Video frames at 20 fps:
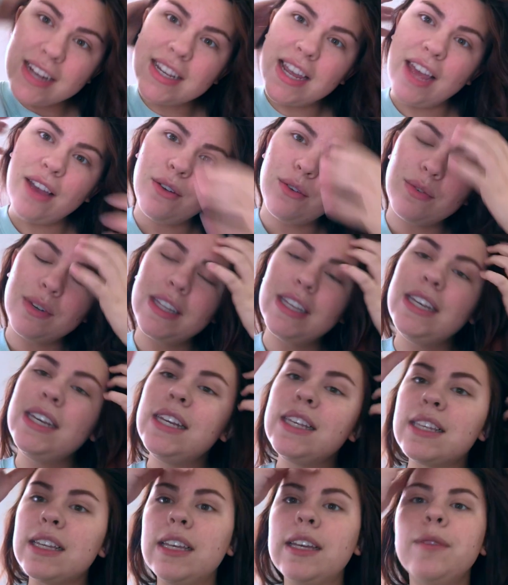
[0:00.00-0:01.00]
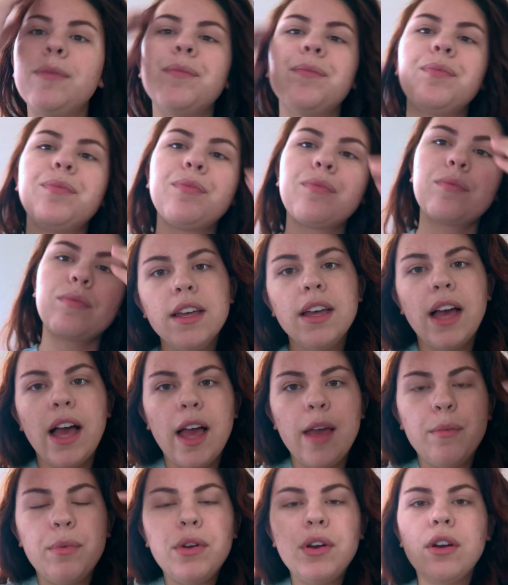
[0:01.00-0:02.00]
can tangle really easily.
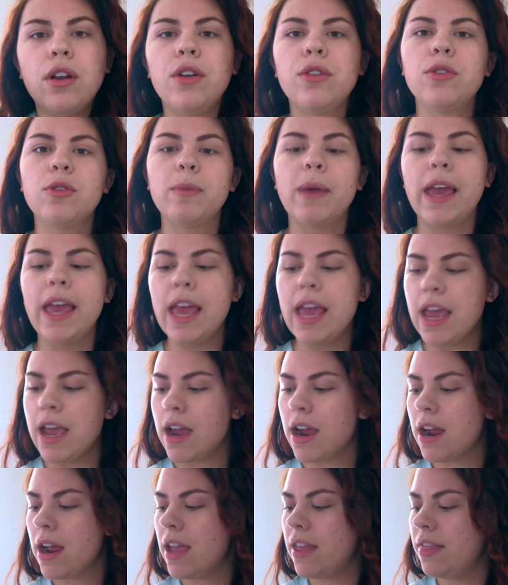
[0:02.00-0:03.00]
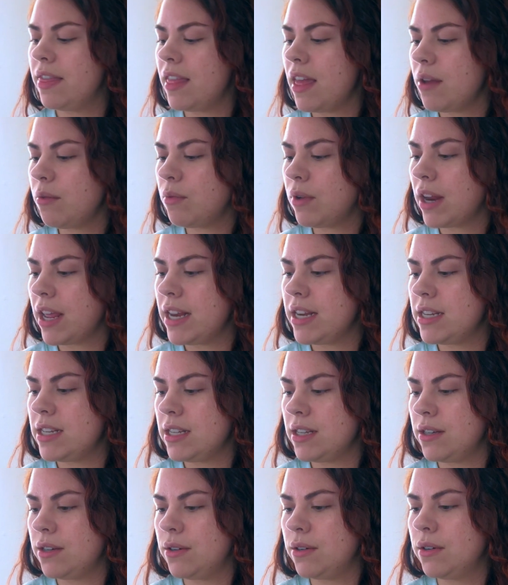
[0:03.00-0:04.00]
I put it all through my hair, and then what I
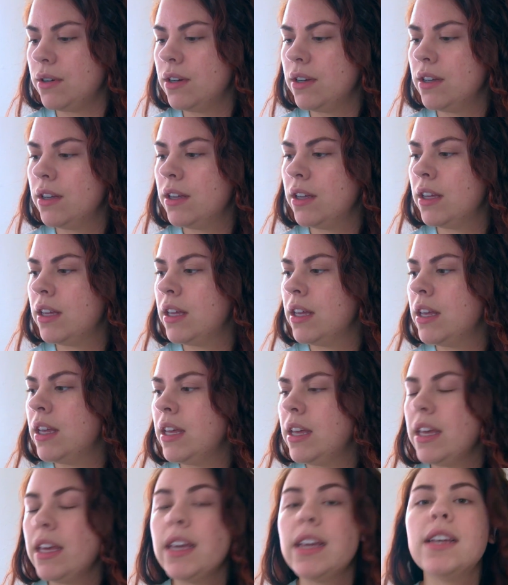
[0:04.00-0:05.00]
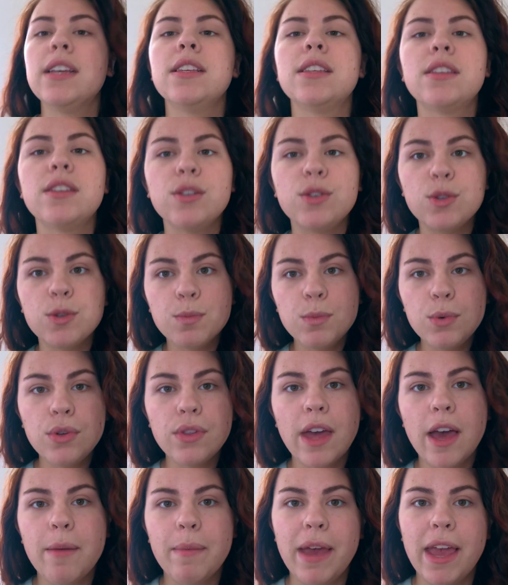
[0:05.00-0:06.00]
do is to
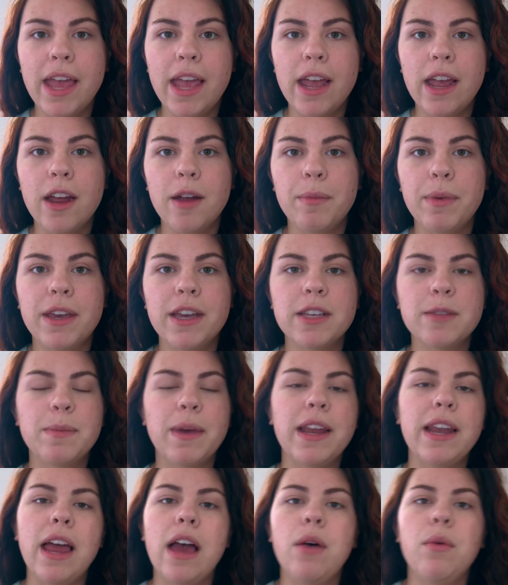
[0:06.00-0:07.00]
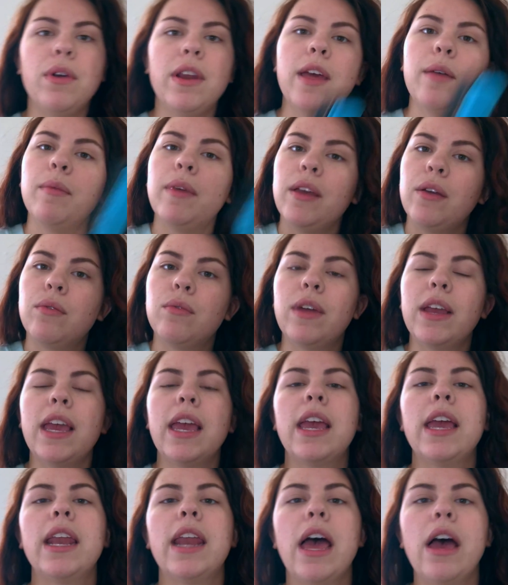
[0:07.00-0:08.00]
smooth out my hair, because by now when I'm like
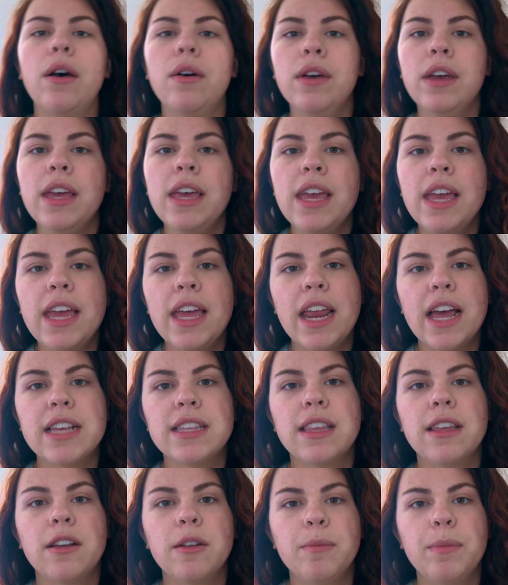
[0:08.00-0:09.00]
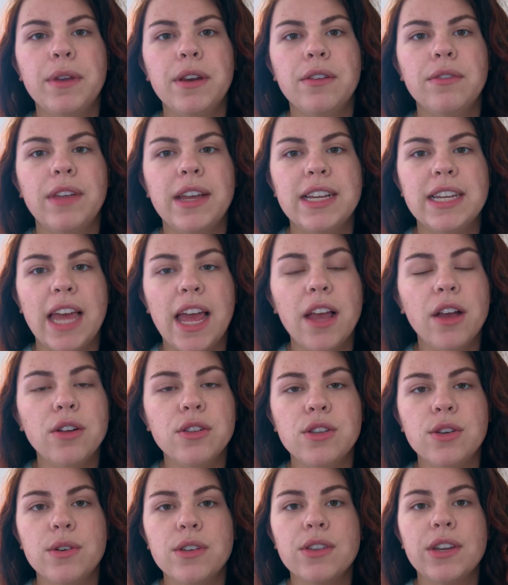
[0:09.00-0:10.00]
wringing it out, it has a little bit of like tangle
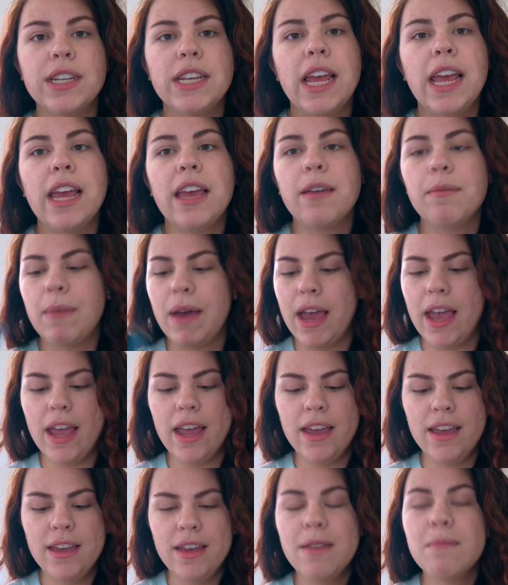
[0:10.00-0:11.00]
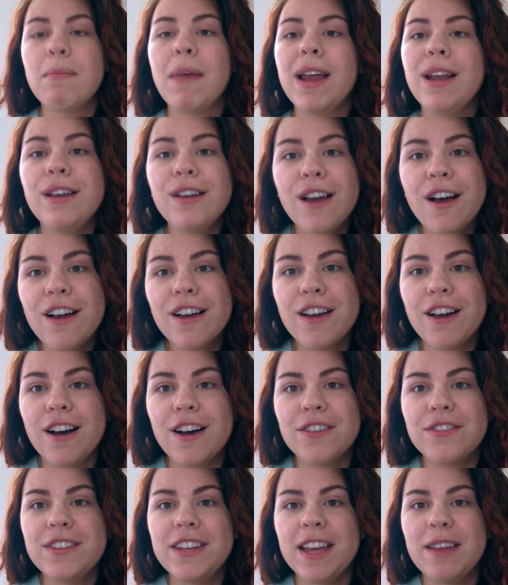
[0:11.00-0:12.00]
to it. So I take my
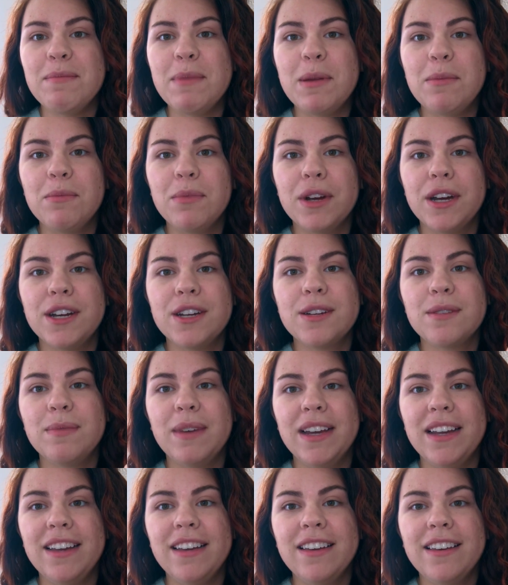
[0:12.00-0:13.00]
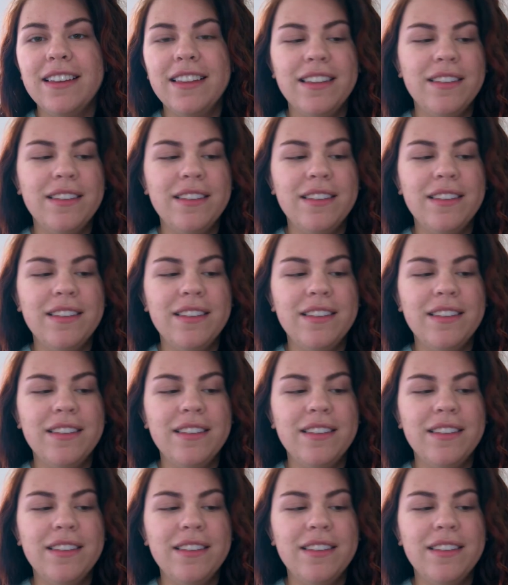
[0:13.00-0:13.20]
knockoff Denman brush, I